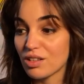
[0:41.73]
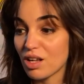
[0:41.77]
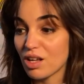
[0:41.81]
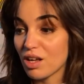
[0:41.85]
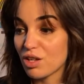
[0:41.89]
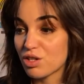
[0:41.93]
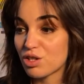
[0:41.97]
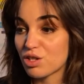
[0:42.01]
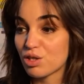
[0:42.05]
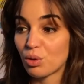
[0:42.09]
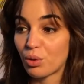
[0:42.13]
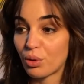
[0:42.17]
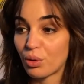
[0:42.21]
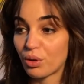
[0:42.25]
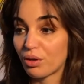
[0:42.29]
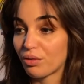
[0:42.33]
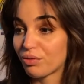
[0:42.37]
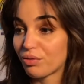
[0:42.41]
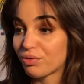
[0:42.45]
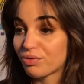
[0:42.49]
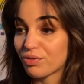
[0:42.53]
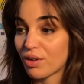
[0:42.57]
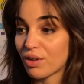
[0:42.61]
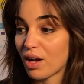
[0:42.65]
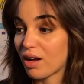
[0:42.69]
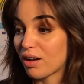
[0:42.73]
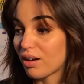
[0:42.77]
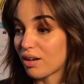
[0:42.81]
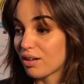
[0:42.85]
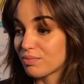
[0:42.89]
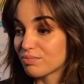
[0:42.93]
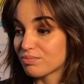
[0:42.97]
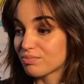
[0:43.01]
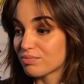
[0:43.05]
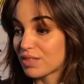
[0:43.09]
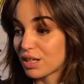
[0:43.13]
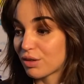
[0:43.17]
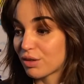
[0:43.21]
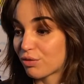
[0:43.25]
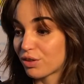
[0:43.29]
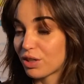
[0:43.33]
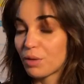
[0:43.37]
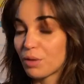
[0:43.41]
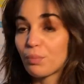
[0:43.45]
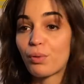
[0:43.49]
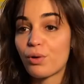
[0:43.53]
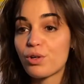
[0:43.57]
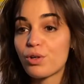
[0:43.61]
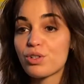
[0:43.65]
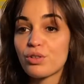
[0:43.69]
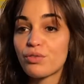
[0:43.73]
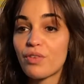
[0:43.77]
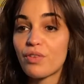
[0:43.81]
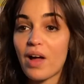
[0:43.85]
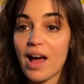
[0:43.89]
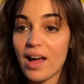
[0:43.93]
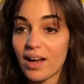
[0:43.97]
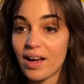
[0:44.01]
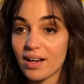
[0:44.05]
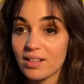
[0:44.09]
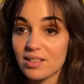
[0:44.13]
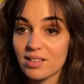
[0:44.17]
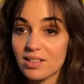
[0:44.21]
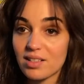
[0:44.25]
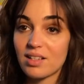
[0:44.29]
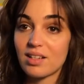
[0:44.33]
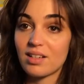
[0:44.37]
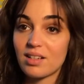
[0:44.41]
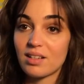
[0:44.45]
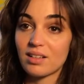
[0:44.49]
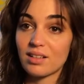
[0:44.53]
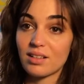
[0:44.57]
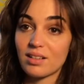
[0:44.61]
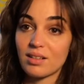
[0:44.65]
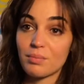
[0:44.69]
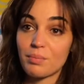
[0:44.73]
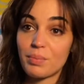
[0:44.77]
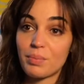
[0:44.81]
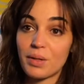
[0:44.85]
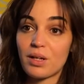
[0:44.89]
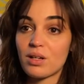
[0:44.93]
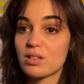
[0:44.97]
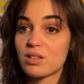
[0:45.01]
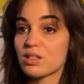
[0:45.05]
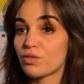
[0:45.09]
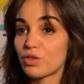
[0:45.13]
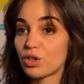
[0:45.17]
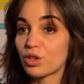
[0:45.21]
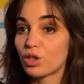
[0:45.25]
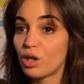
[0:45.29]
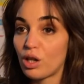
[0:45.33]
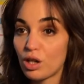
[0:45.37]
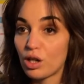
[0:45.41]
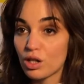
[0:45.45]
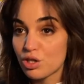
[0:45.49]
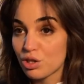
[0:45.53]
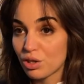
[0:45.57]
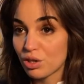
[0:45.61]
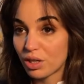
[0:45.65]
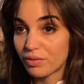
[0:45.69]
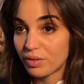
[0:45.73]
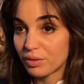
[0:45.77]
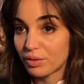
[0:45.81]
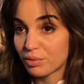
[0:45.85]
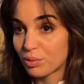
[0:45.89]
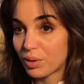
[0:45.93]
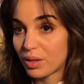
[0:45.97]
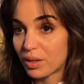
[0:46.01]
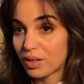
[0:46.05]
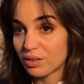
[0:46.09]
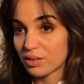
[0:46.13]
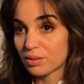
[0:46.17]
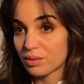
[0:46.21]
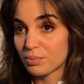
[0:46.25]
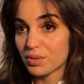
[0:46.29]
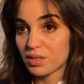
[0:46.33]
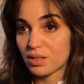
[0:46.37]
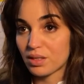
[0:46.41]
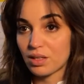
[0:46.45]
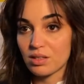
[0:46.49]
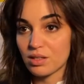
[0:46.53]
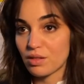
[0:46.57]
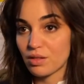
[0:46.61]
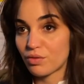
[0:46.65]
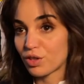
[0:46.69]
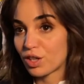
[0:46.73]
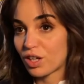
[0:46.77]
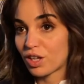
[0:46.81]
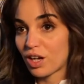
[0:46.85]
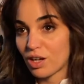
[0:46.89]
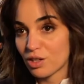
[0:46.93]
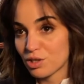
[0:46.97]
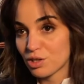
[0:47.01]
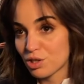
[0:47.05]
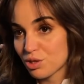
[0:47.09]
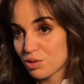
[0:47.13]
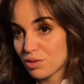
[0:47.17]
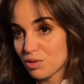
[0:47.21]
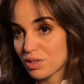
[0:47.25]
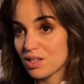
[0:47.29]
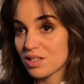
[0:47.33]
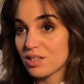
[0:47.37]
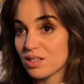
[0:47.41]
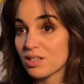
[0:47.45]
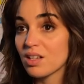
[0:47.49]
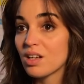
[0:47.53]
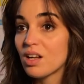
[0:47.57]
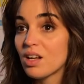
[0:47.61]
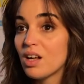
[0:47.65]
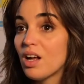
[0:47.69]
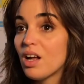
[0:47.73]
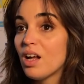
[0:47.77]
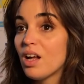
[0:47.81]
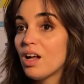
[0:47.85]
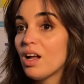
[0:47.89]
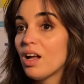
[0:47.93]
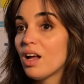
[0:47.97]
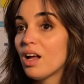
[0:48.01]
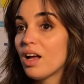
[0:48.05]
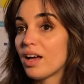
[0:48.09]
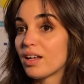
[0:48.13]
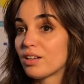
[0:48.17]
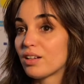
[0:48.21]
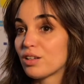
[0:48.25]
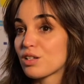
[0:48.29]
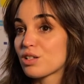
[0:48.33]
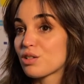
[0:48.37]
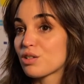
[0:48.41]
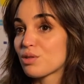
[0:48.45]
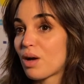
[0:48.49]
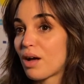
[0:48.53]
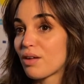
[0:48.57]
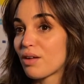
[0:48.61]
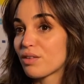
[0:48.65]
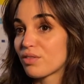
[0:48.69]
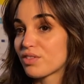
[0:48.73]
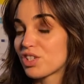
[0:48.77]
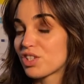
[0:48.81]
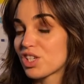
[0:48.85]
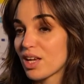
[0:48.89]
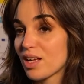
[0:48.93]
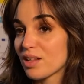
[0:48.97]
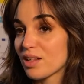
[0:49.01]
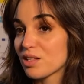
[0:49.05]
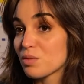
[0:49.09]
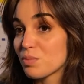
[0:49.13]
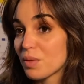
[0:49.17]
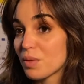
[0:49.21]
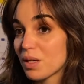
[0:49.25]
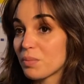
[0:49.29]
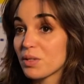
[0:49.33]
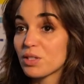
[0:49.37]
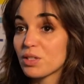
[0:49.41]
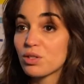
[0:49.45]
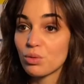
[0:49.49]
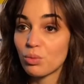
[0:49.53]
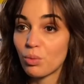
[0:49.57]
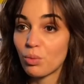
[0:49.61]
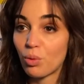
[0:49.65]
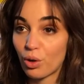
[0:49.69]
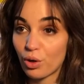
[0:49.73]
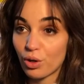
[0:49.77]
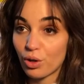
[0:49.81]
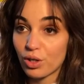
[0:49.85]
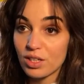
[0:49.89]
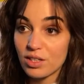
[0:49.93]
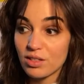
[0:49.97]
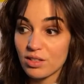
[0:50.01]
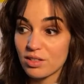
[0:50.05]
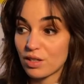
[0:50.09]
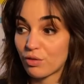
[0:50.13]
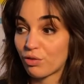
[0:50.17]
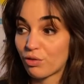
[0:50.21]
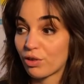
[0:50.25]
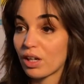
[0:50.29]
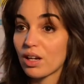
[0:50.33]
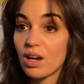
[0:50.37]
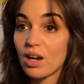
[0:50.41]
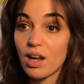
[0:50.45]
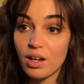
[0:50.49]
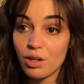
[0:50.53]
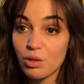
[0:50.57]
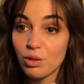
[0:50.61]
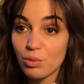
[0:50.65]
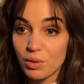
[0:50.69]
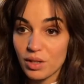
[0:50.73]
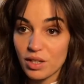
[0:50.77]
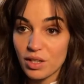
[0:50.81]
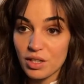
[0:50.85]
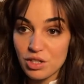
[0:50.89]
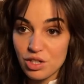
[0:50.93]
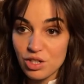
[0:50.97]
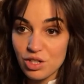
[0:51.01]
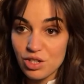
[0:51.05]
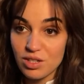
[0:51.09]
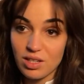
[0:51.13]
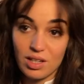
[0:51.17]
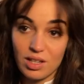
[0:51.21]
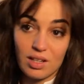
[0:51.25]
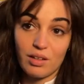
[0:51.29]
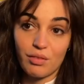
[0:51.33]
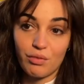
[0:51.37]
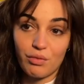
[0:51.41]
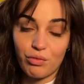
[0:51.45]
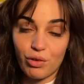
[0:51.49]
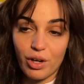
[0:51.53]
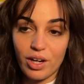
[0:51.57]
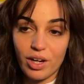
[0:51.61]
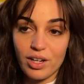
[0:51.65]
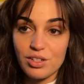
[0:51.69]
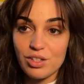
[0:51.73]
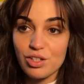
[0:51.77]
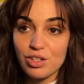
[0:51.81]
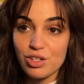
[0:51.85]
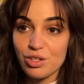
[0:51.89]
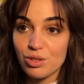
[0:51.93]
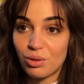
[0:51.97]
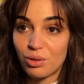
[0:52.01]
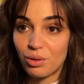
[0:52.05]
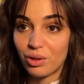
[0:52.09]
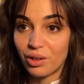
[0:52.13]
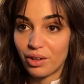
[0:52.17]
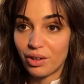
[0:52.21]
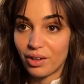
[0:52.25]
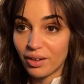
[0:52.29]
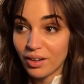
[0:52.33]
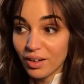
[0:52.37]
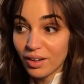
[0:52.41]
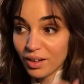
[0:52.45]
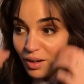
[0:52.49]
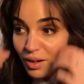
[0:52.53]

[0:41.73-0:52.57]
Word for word: sort of um, different approach of acting because of the culture of everyone, because of the countries, and also had the chance maybe to work in a different language than in French or